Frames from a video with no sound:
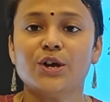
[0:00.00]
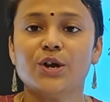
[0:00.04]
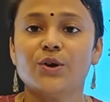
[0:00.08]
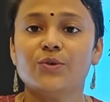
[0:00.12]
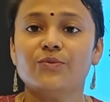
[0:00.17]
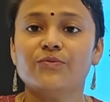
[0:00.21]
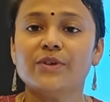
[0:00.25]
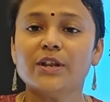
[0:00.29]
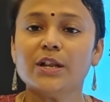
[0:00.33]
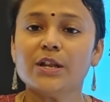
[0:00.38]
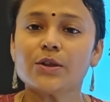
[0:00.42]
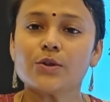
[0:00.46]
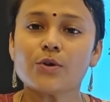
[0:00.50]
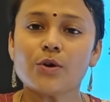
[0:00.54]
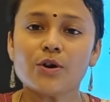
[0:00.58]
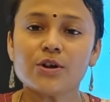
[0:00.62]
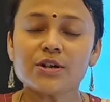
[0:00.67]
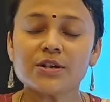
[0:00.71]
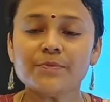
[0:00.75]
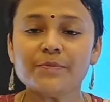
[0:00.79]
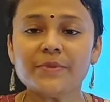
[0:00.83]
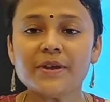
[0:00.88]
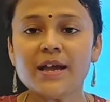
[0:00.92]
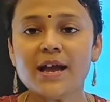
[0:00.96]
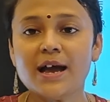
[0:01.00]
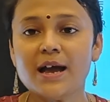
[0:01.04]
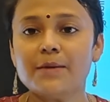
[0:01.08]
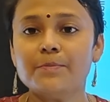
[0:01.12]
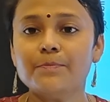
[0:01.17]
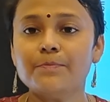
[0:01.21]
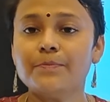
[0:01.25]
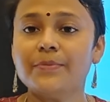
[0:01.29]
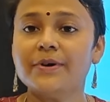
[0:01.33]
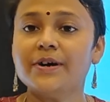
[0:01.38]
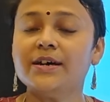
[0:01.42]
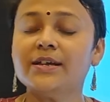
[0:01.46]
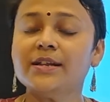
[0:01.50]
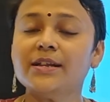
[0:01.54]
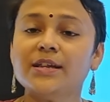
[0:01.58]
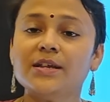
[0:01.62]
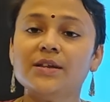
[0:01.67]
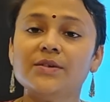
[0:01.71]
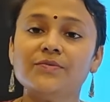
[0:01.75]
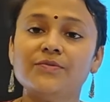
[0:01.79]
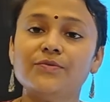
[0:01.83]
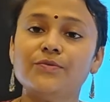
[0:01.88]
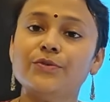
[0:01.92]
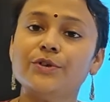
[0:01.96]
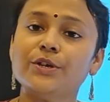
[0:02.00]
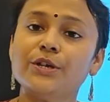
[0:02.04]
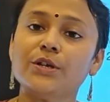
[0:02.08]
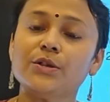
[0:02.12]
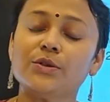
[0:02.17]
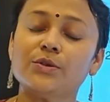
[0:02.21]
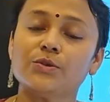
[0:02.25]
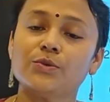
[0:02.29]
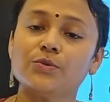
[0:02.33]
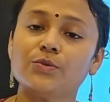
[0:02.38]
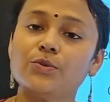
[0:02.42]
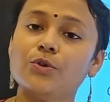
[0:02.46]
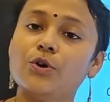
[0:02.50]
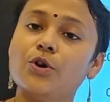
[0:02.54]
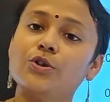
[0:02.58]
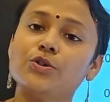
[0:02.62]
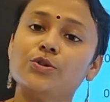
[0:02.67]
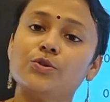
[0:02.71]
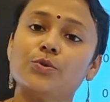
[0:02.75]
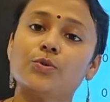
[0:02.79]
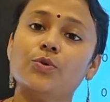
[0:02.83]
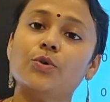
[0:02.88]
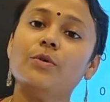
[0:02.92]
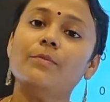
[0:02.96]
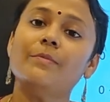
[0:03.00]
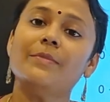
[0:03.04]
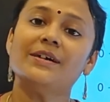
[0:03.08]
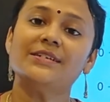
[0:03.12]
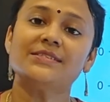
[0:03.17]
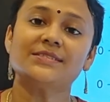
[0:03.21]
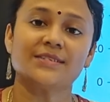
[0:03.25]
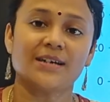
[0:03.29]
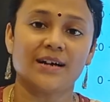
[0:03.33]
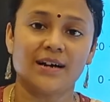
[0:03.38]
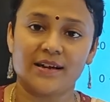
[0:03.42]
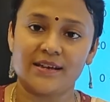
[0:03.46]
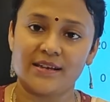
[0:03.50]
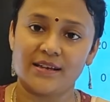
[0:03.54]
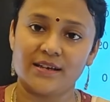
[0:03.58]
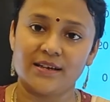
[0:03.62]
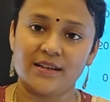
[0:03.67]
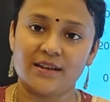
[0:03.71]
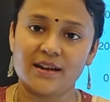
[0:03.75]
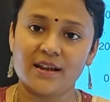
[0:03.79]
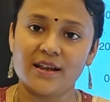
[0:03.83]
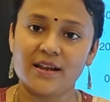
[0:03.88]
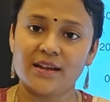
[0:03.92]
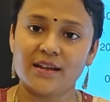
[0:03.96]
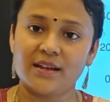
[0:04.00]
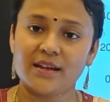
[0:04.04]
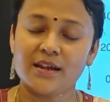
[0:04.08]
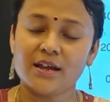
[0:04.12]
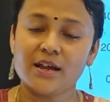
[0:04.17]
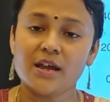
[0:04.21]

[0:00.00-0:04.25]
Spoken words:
will not be hampered if we do not go much higher, right?